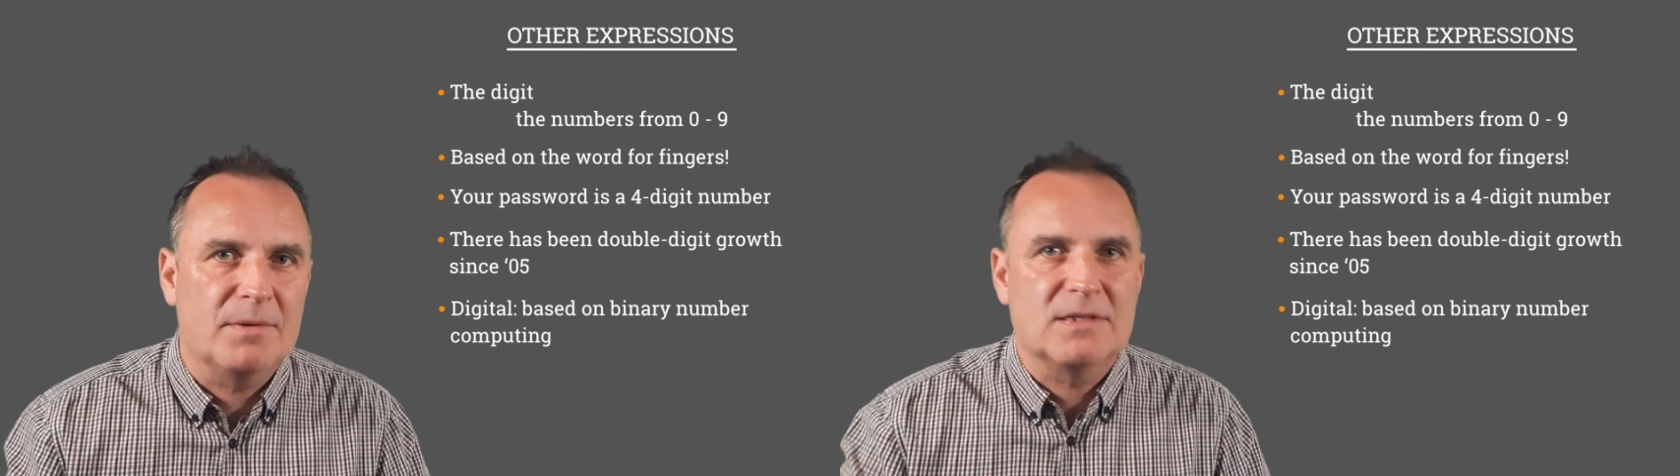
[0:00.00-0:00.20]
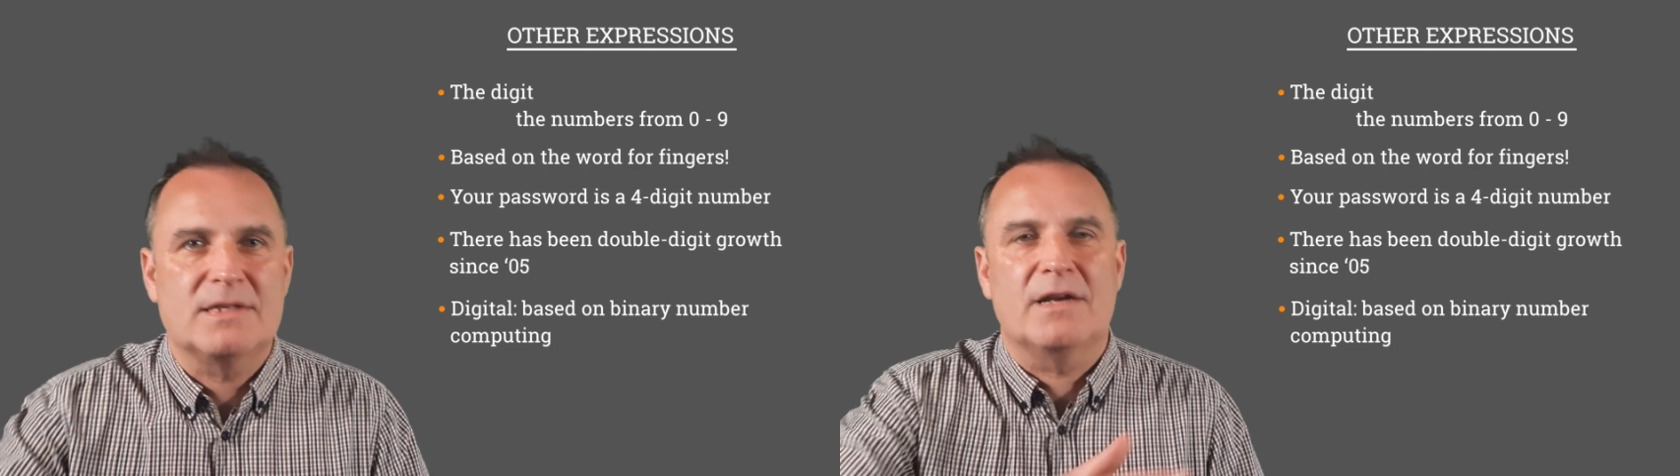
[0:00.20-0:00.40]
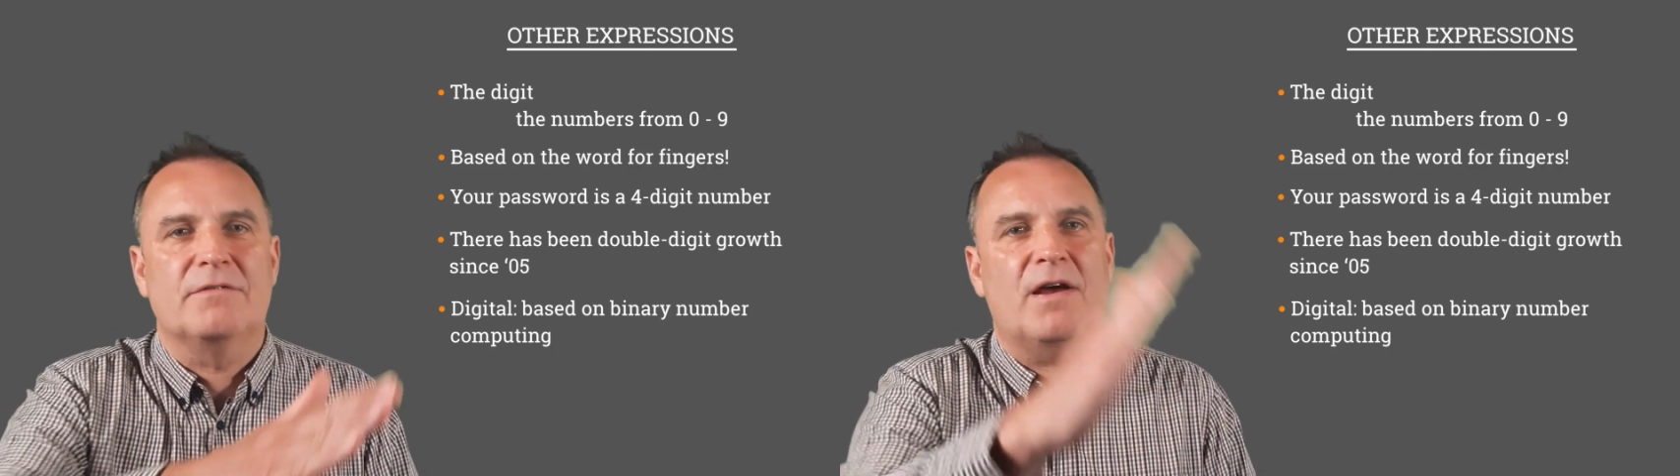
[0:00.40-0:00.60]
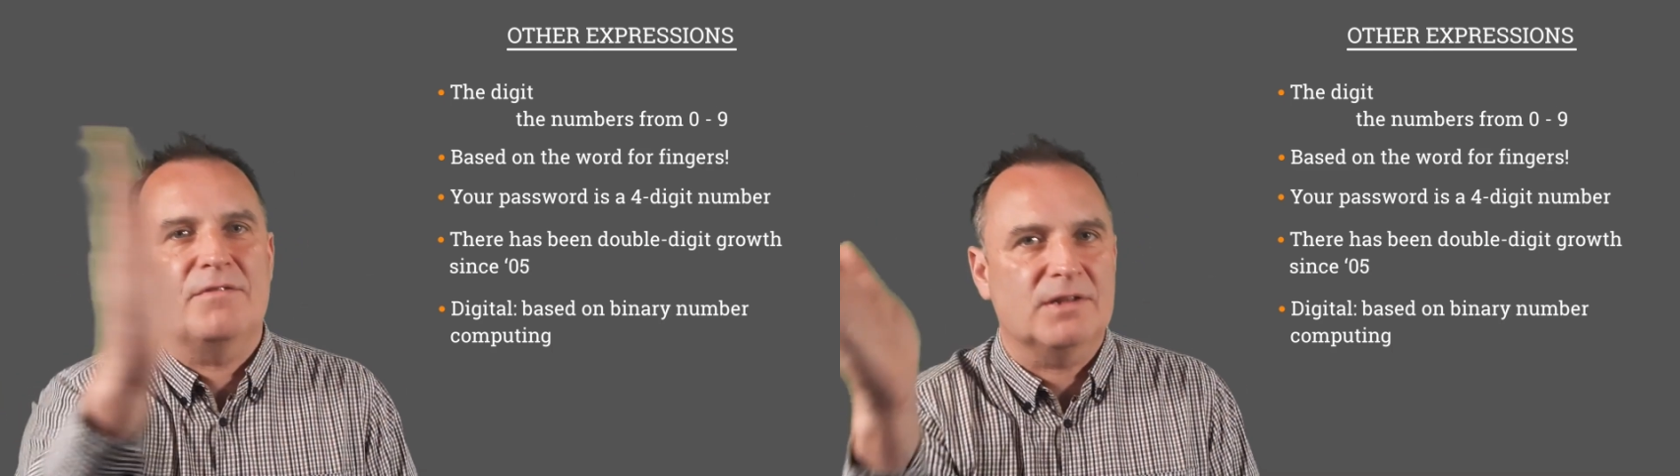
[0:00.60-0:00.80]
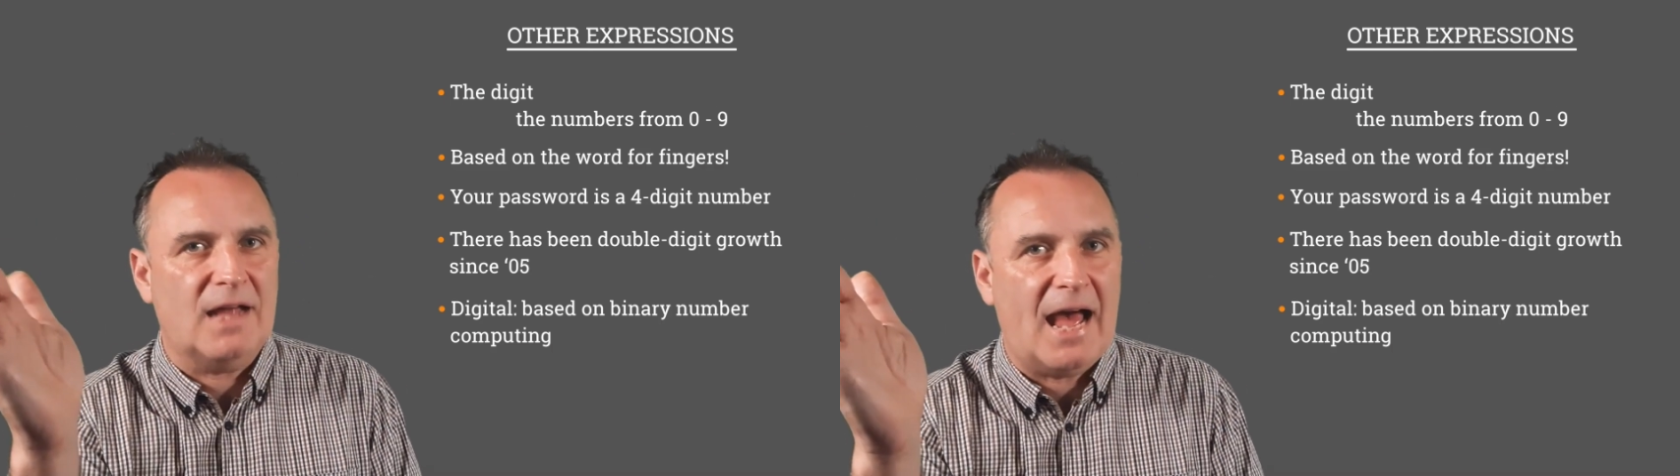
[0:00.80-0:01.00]
instead of
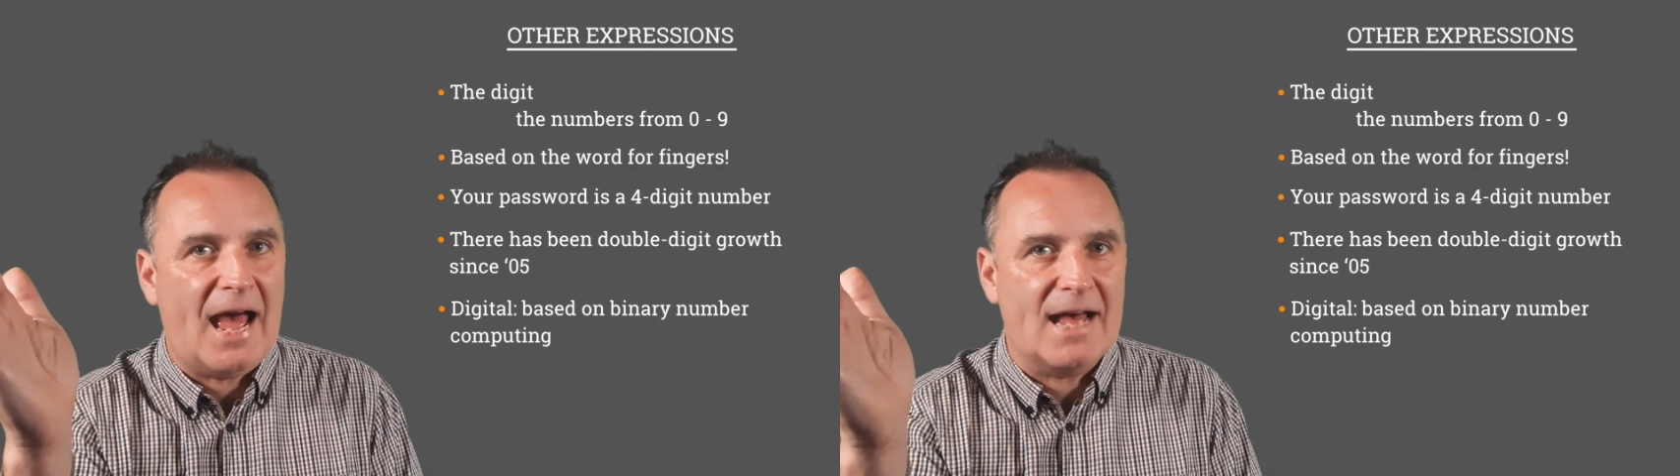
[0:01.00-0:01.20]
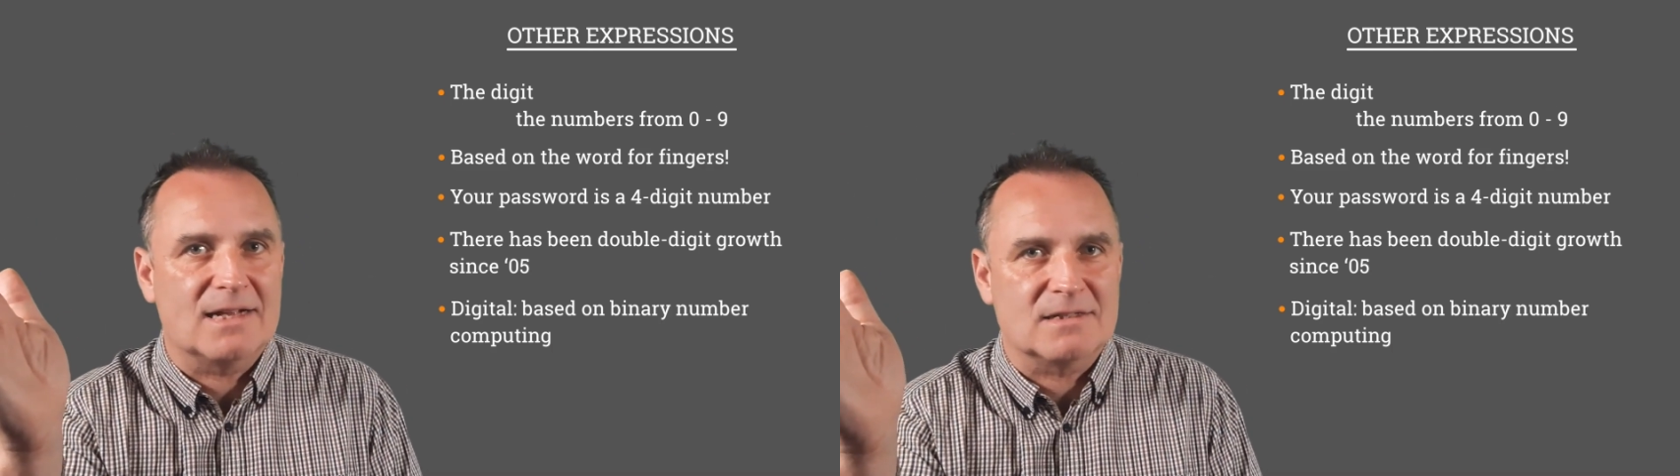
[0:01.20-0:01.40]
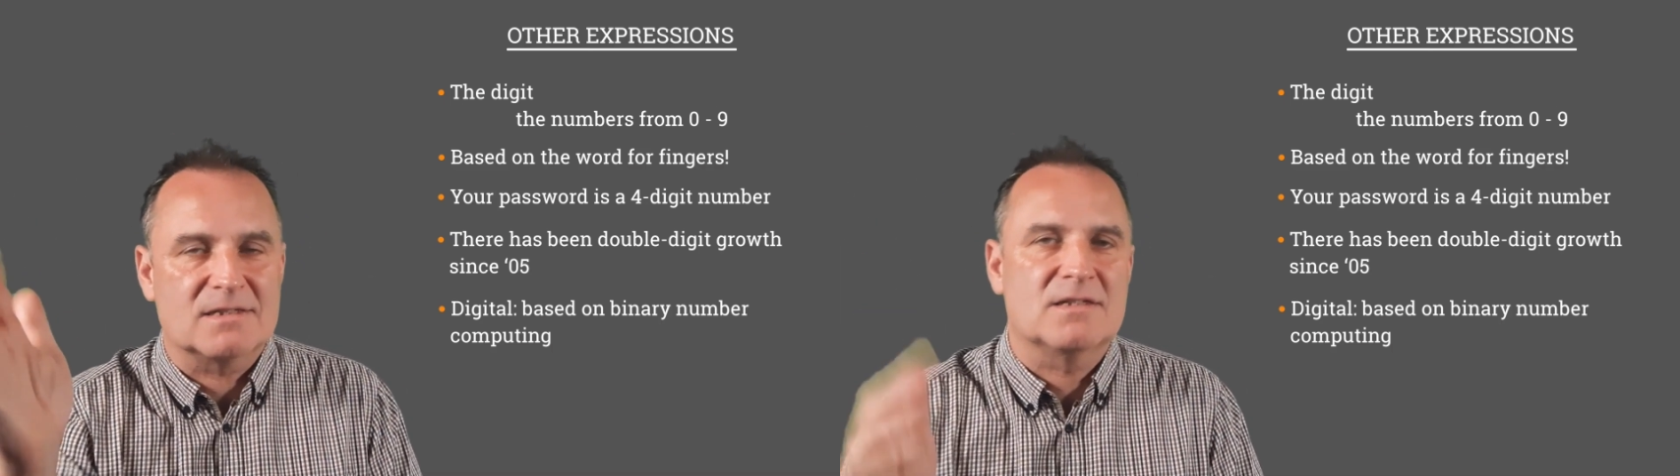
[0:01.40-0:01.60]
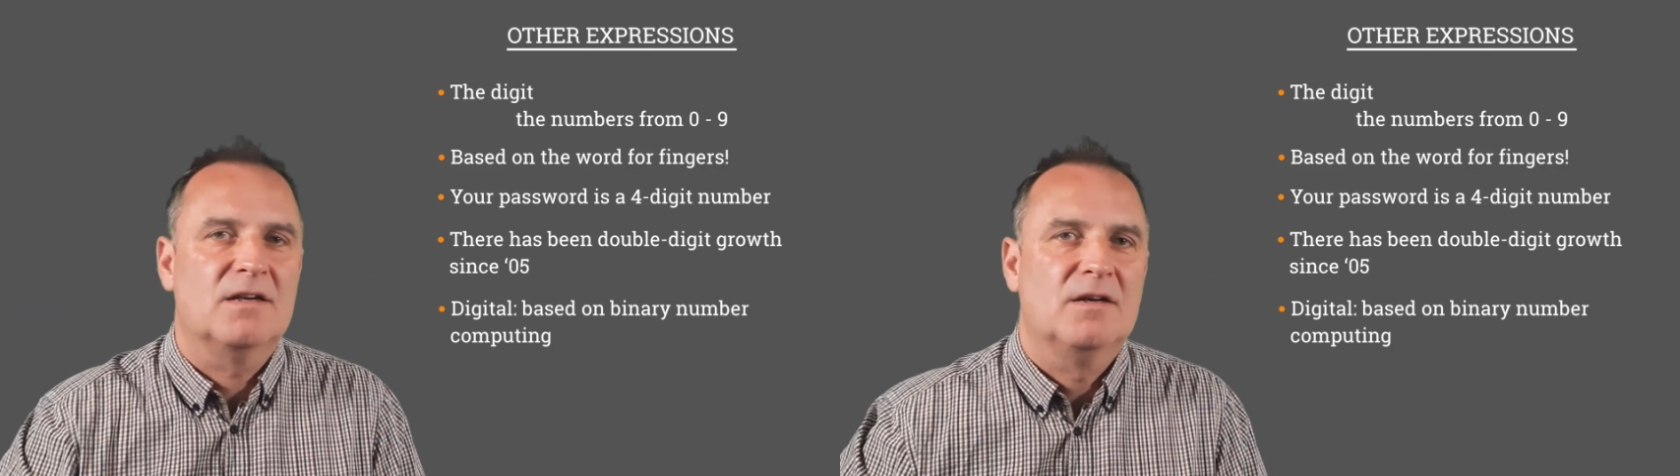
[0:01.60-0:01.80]
having the hands